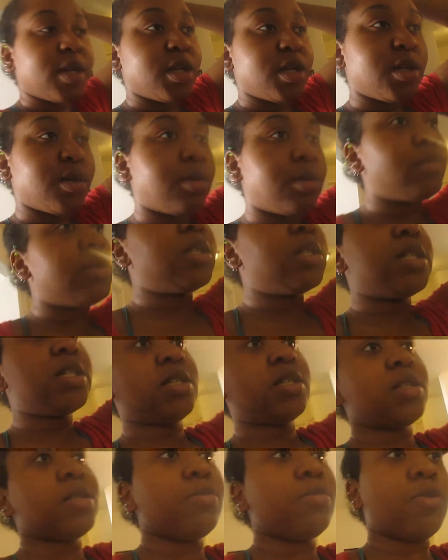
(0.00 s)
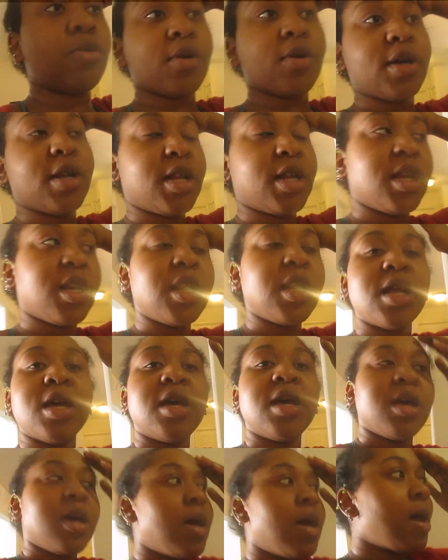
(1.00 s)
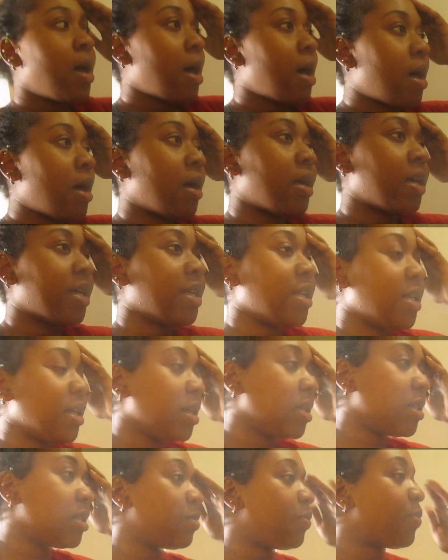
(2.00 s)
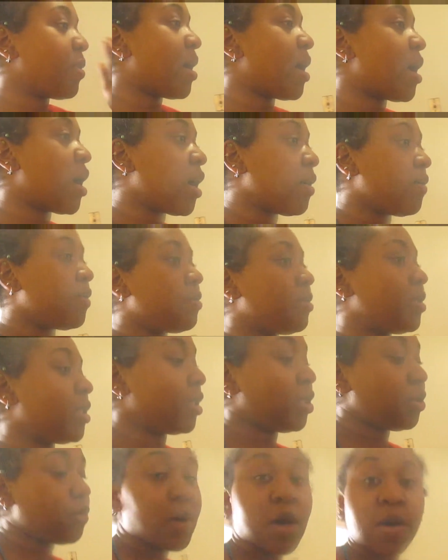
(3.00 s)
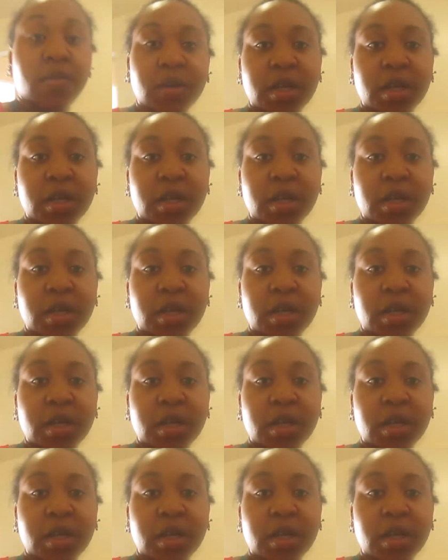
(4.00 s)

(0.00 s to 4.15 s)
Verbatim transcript: doing this morning? Uh, it is probably 12